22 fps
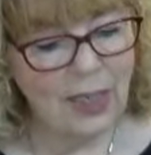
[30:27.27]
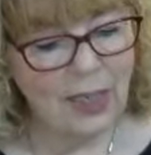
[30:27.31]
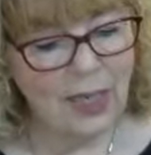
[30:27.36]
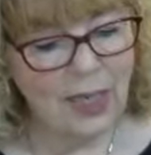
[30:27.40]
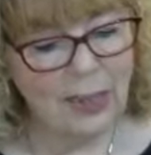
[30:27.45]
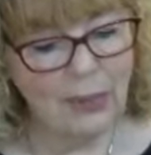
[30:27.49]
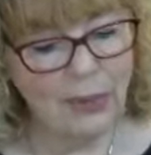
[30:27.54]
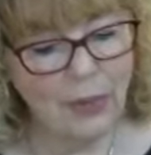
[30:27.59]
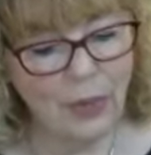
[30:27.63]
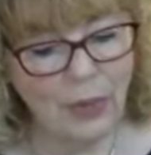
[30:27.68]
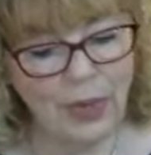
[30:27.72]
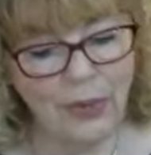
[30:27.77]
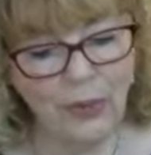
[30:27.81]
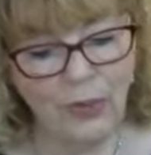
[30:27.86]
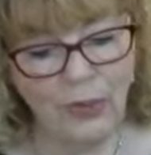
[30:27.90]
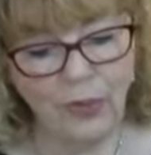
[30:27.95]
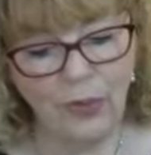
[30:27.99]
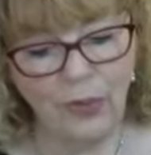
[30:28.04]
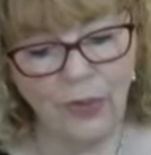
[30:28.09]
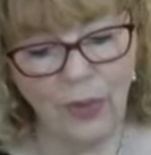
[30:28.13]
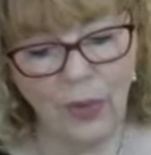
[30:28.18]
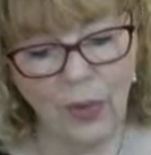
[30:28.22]
I'm
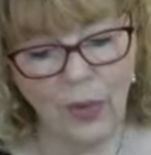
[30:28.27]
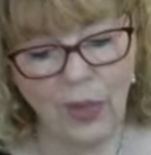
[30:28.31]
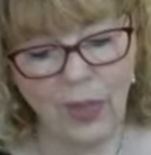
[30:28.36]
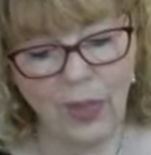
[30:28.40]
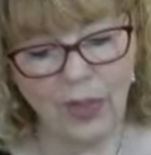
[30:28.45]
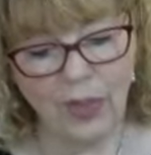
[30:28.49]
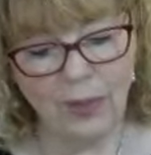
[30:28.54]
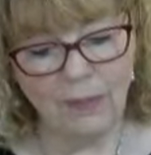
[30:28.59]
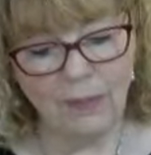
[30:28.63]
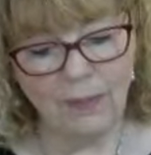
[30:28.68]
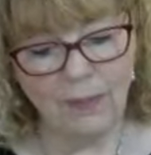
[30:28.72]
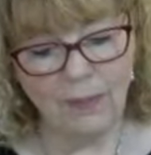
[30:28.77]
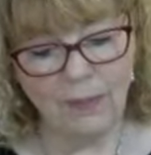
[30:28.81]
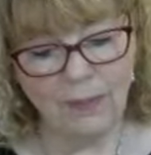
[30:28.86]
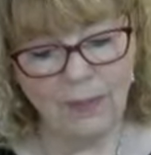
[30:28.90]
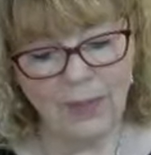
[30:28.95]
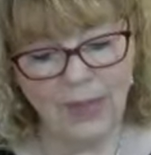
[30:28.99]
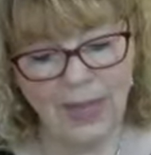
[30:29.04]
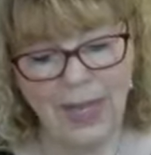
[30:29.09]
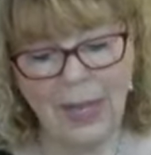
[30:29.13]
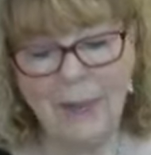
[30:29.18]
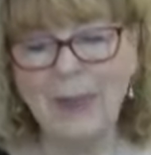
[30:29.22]
grateful for.
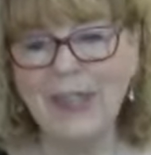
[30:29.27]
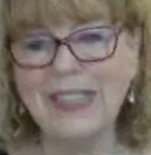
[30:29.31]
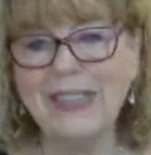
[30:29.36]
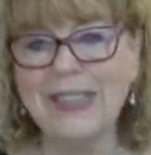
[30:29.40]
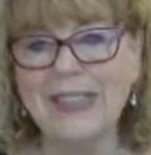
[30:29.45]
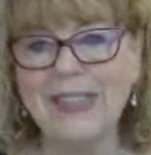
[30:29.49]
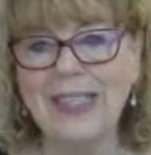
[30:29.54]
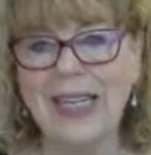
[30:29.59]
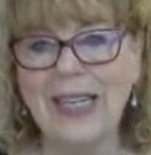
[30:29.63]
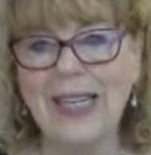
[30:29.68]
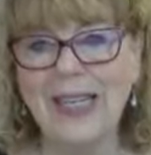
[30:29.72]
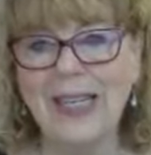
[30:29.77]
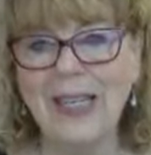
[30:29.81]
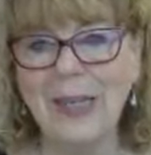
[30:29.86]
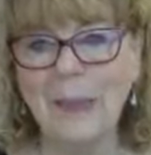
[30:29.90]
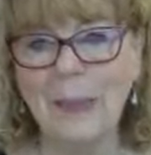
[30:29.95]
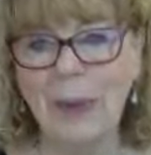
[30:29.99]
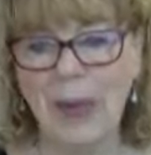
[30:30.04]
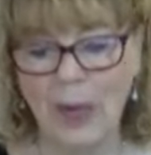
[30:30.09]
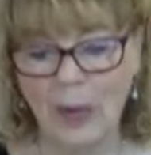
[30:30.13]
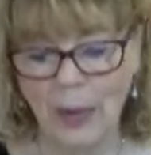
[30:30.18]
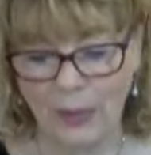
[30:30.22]
I'm
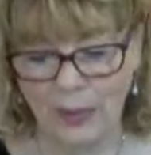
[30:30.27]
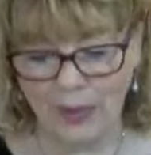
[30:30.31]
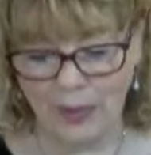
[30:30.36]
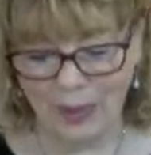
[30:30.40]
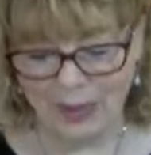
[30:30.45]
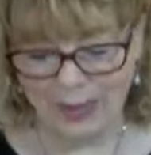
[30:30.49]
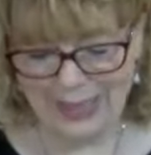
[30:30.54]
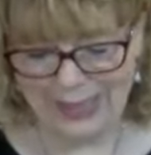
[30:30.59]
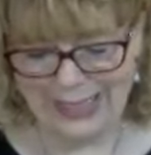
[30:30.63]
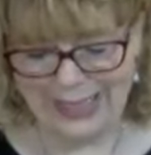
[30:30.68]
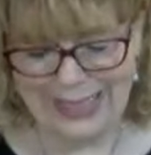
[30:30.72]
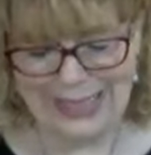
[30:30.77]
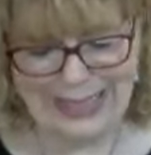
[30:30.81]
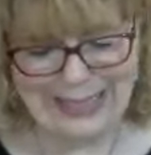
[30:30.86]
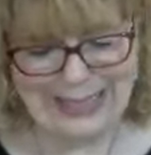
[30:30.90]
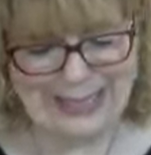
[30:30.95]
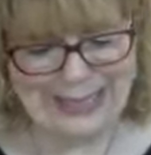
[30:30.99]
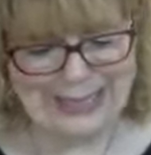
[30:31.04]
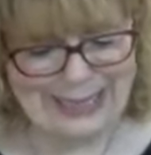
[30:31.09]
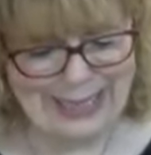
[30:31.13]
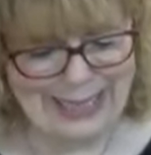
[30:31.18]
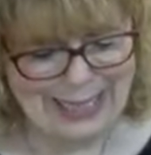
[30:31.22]
excited about. Get
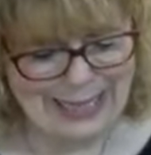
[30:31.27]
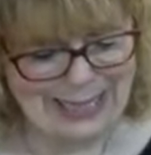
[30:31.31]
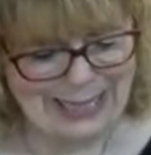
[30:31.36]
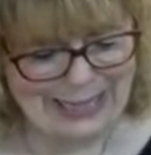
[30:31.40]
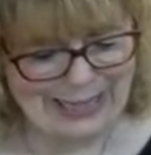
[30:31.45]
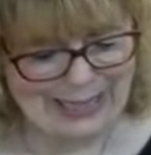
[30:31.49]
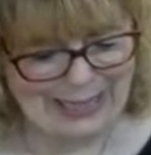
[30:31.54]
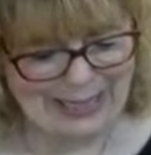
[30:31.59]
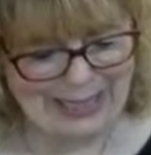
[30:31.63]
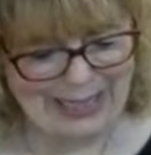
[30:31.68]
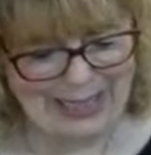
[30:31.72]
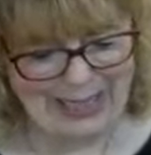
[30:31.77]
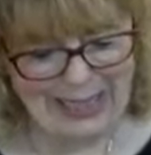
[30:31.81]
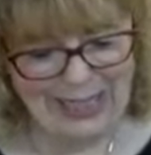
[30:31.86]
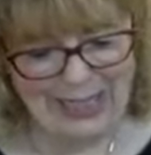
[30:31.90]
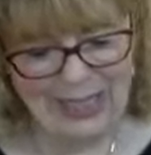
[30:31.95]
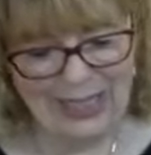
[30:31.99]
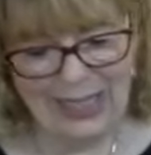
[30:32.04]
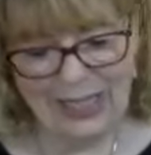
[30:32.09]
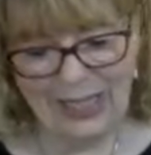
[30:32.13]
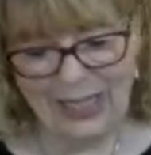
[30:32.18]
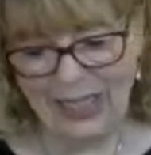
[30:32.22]
excited.
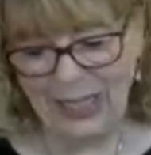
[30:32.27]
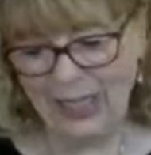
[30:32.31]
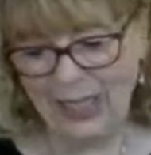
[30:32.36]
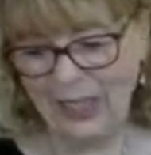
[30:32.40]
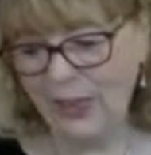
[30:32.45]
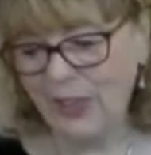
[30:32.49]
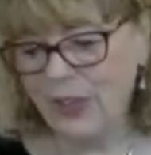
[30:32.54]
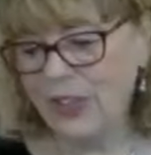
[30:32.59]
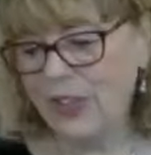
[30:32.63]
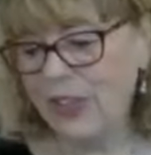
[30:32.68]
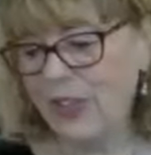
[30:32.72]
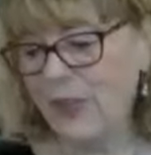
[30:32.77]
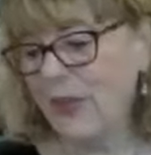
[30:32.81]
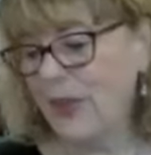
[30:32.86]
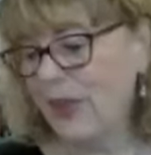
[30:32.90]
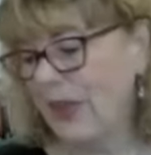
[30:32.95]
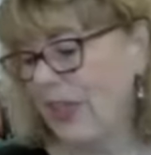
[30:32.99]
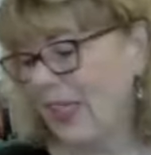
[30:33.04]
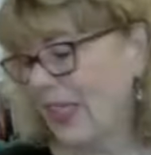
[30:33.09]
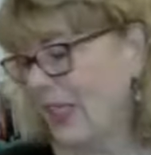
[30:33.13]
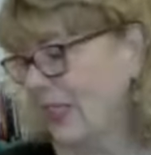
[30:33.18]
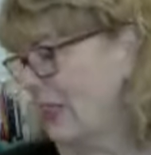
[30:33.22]
There's
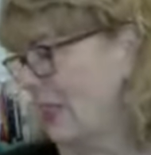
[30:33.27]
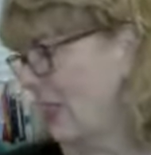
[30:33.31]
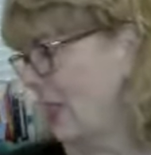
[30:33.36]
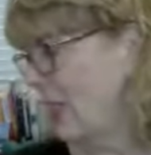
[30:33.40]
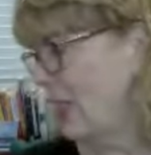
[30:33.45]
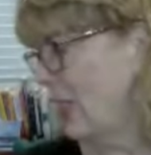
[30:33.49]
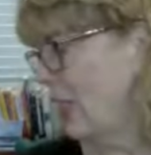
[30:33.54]
different things in